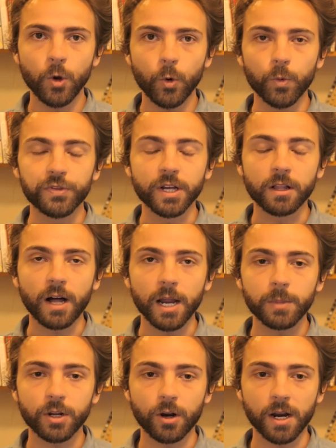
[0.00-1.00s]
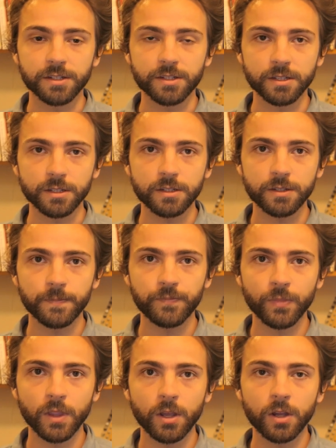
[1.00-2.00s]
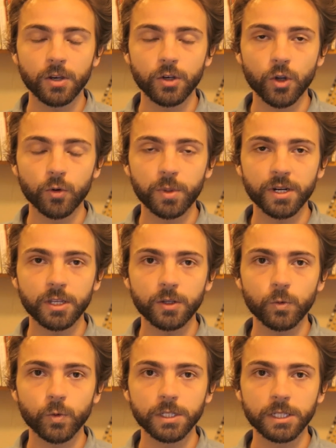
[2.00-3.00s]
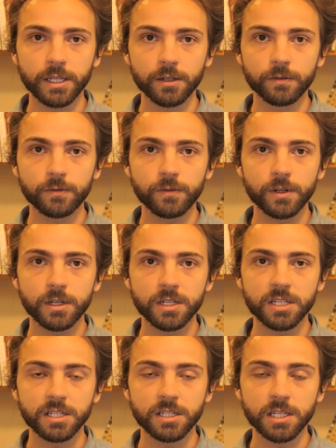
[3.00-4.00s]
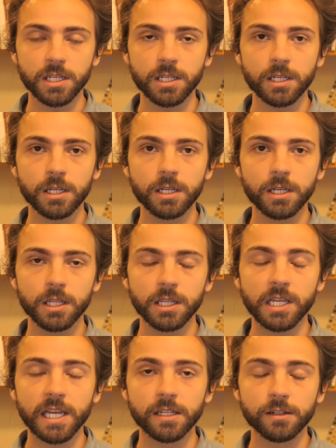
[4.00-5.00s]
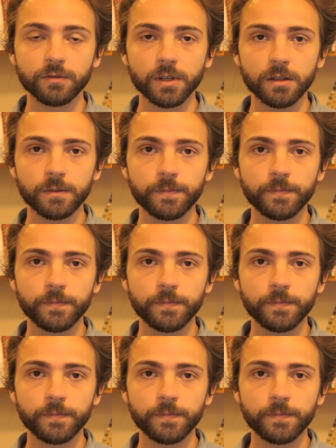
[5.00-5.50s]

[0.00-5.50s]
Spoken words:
With the climate crisis, nobody will live to see the end of it.